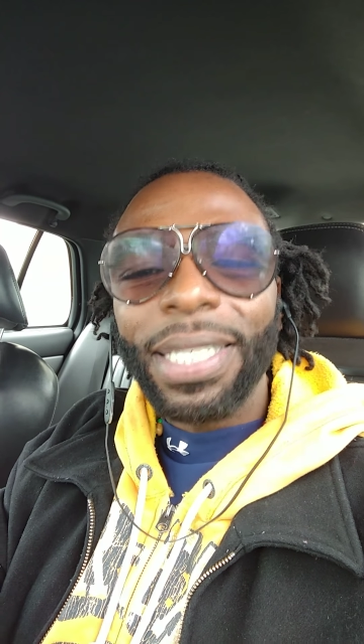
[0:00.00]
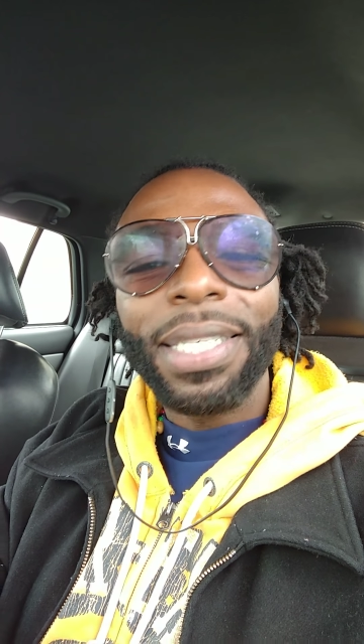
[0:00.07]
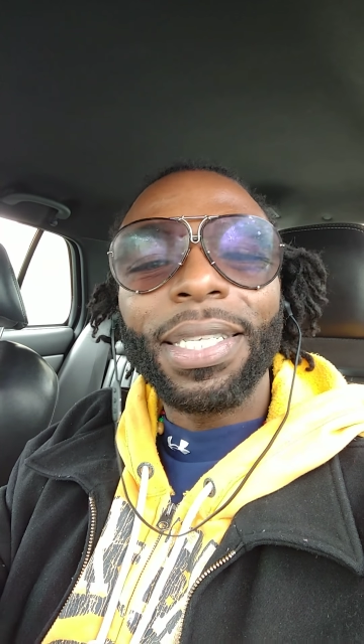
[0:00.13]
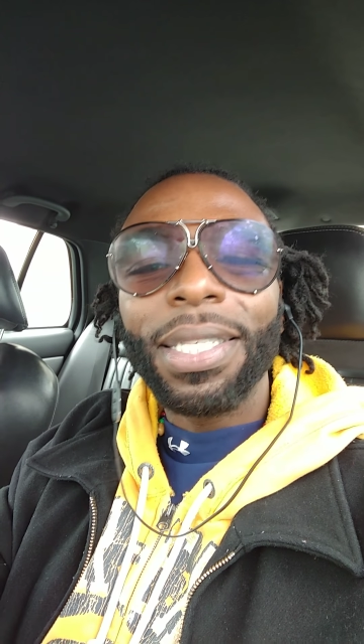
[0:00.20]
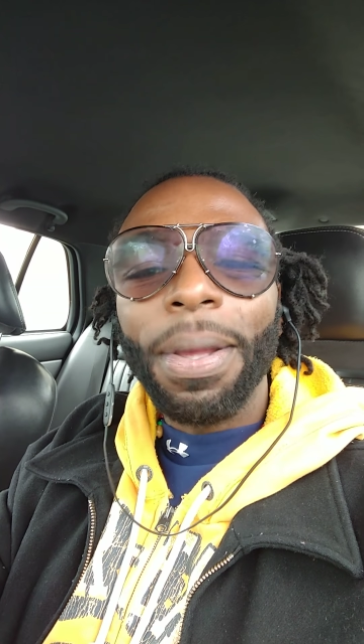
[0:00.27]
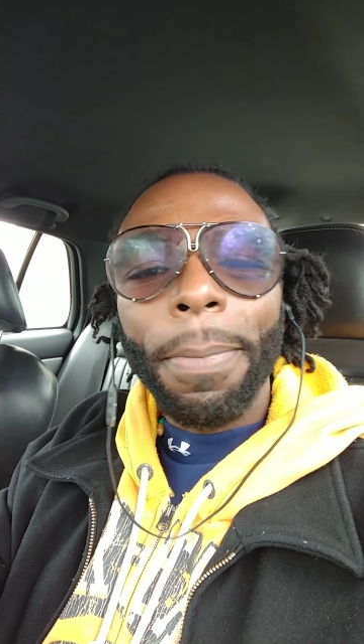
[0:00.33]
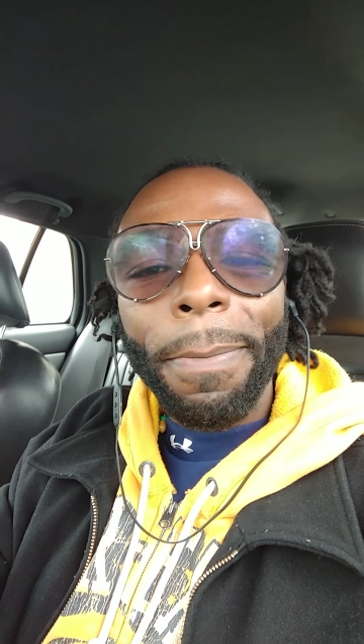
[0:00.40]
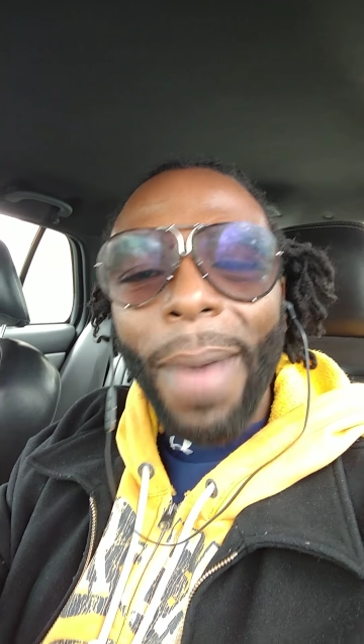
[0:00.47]
This
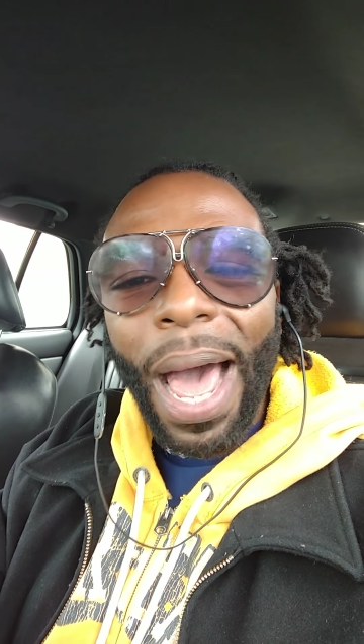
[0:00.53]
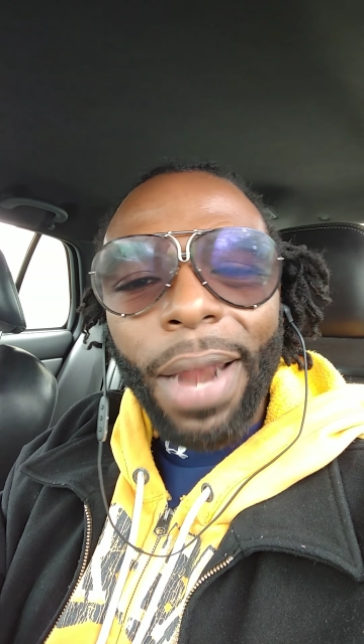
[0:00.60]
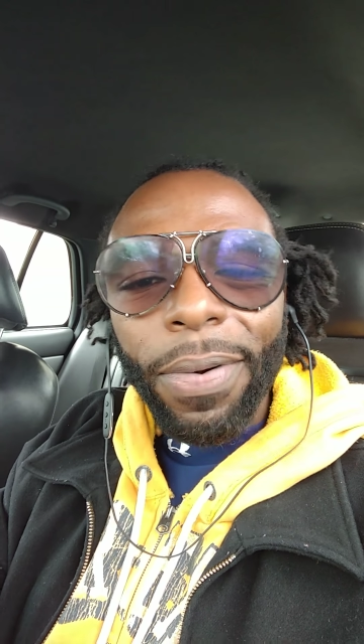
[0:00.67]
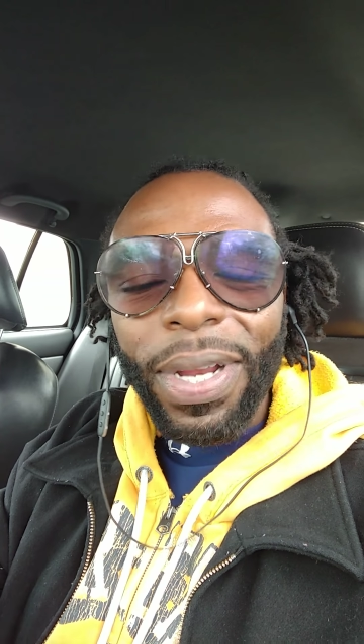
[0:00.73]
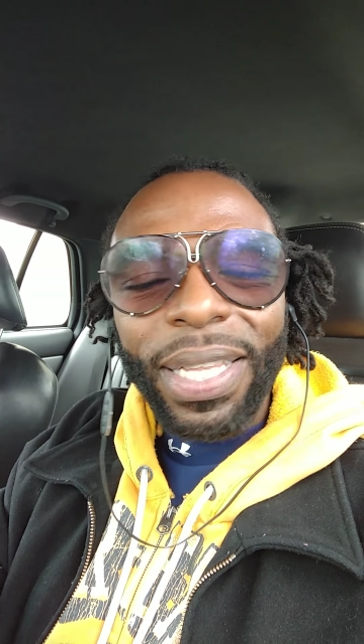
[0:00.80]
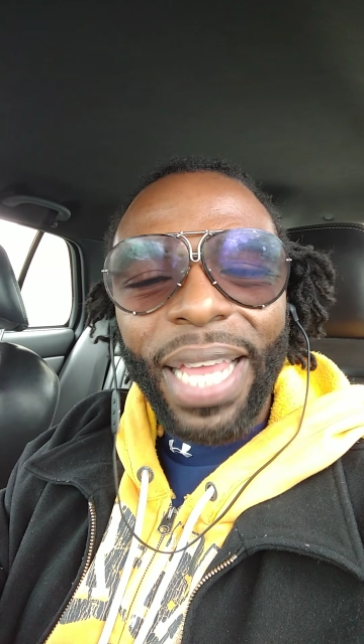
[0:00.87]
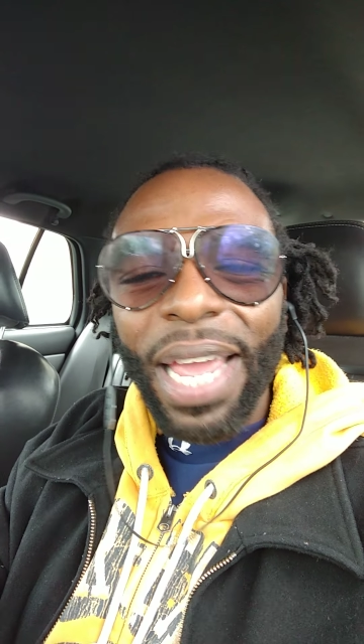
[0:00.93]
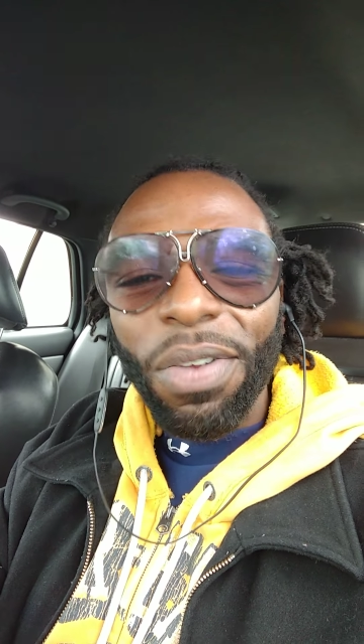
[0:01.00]
is the
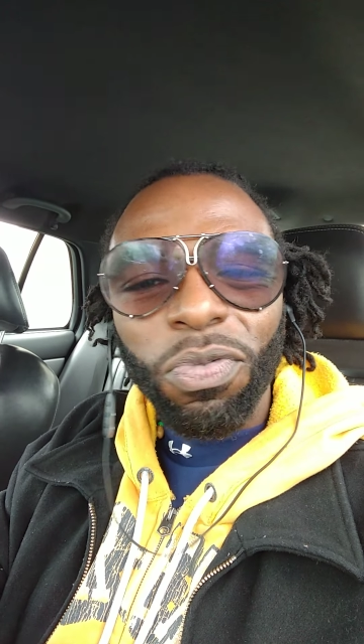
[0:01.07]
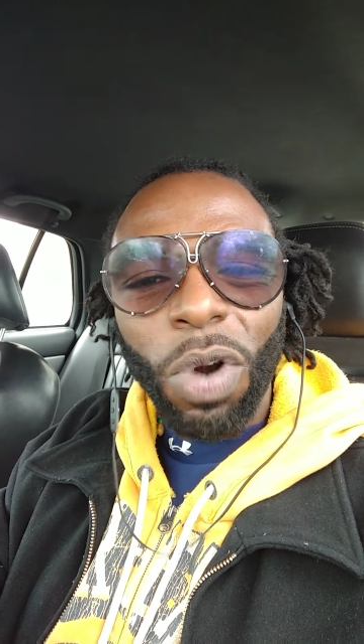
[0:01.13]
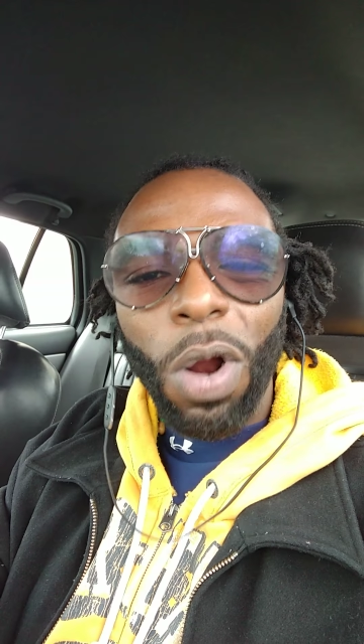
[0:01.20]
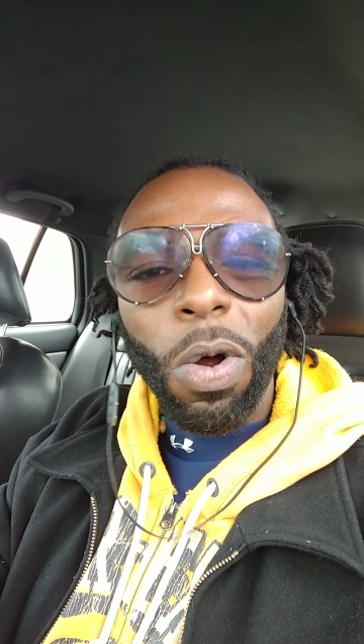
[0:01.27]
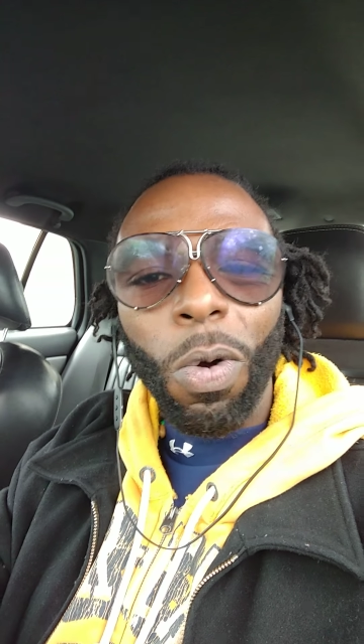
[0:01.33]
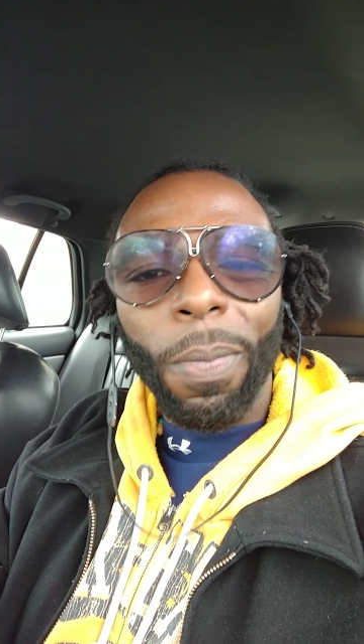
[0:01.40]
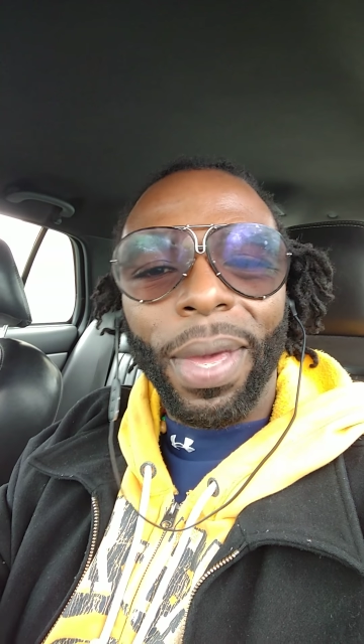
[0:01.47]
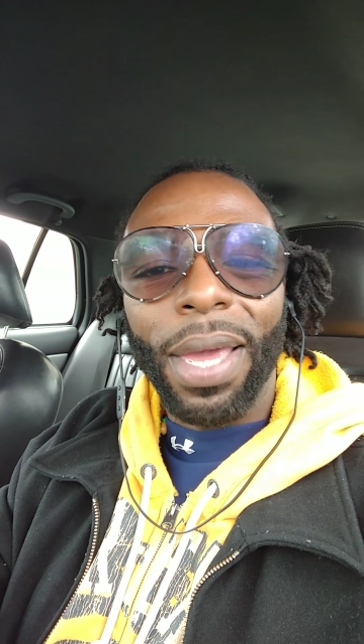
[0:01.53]
modern day
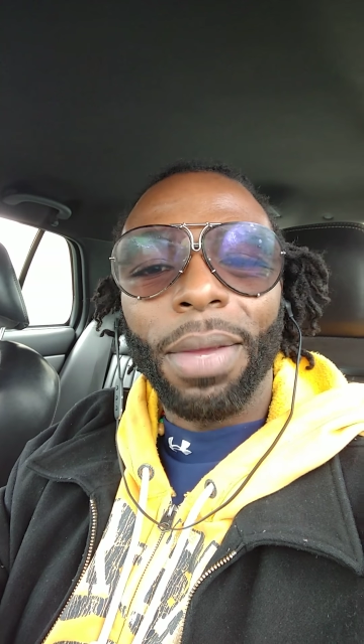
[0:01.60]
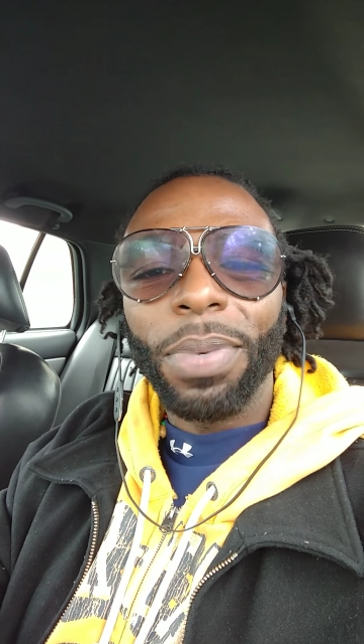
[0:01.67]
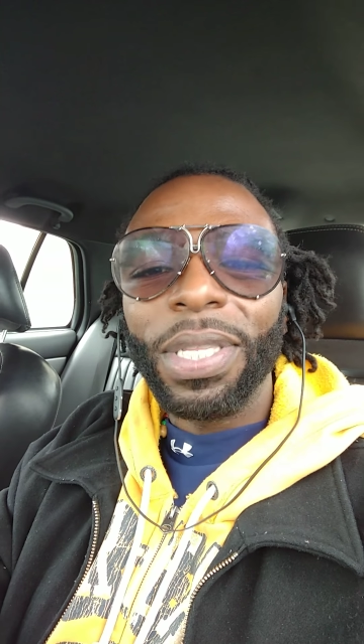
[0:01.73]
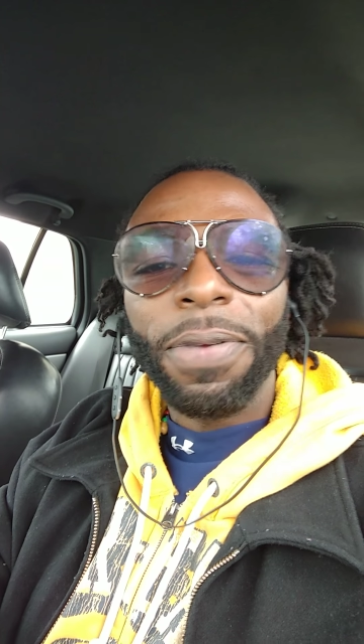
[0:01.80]
Rome, man.